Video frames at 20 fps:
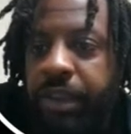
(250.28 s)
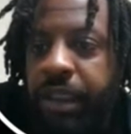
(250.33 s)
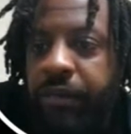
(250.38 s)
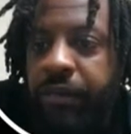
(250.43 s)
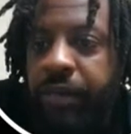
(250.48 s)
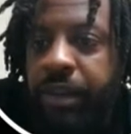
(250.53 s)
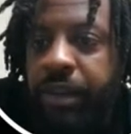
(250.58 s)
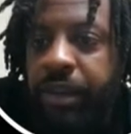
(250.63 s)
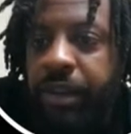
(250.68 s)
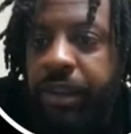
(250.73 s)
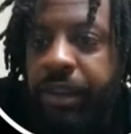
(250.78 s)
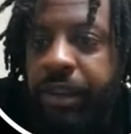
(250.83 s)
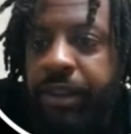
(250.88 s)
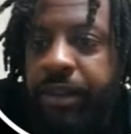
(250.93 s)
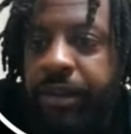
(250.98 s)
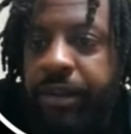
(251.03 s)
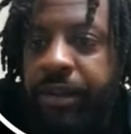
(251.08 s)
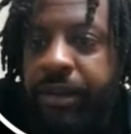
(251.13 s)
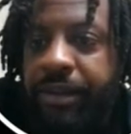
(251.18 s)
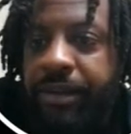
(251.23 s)
South
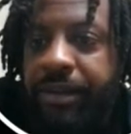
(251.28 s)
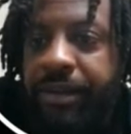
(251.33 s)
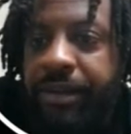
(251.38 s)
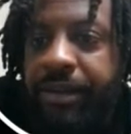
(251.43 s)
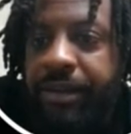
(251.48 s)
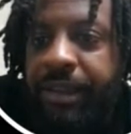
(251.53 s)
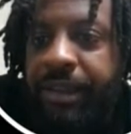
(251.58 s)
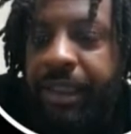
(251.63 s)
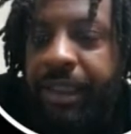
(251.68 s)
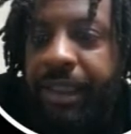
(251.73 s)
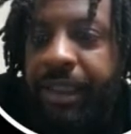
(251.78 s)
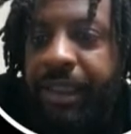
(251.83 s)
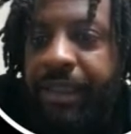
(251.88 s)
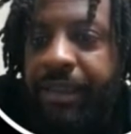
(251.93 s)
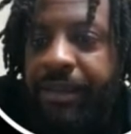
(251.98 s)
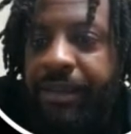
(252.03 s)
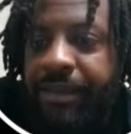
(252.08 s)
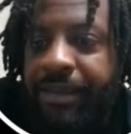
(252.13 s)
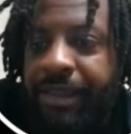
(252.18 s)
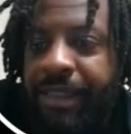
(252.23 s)
Carolina, Tennessee,
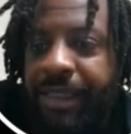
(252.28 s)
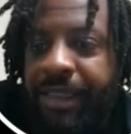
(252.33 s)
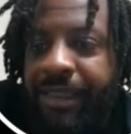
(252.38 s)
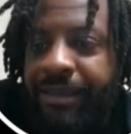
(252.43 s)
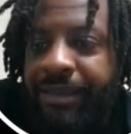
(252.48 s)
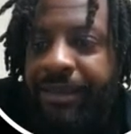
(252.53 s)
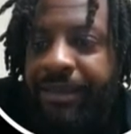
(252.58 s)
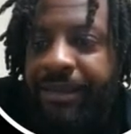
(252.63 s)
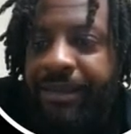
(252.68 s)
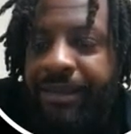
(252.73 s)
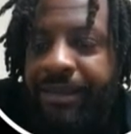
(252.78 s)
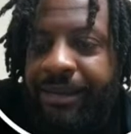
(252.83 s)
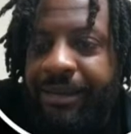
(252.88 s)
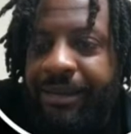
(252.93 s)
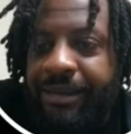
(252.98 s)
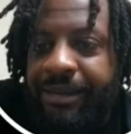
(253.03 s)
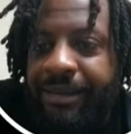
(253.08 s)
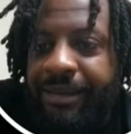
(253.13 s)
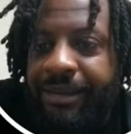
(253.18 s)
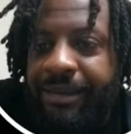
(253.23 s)
and
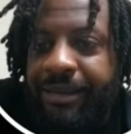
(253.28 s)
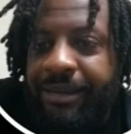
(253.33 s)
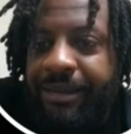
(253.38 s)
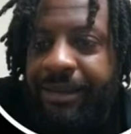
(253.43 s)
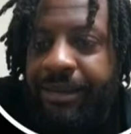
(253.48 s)
Texas.